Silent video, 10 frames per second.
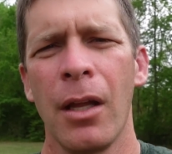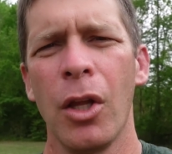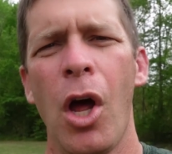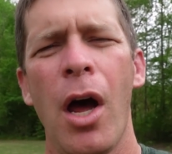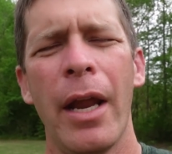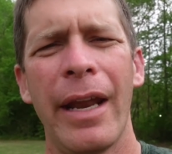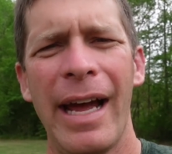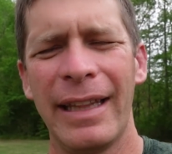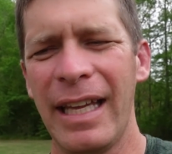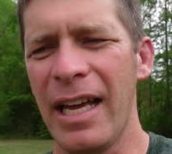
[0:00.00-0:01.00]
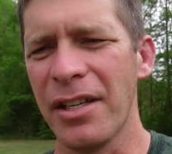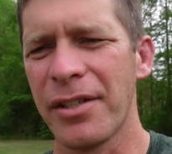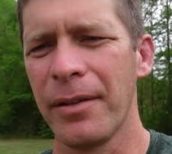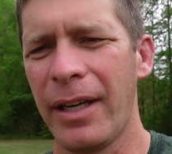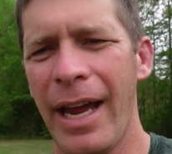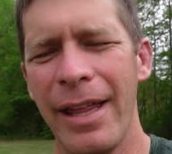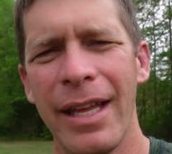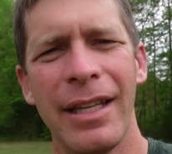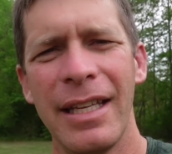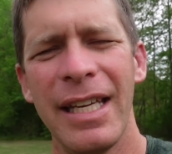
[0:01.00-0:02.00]
lawn like this, okay,
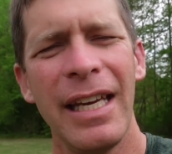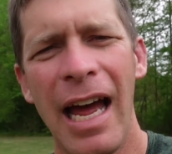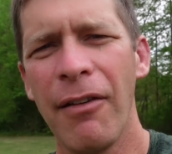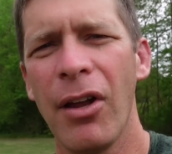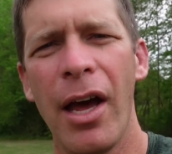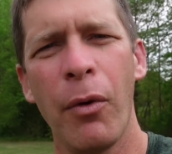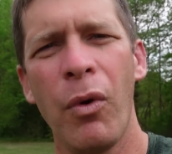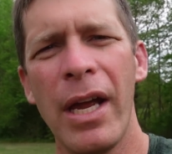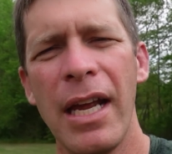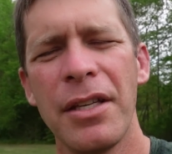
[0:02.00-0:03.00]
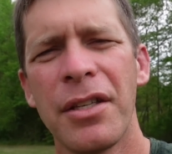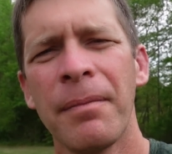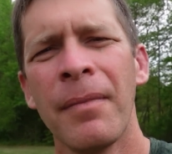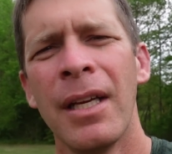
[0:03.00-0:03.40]
that, that didn't have a lot of weeds,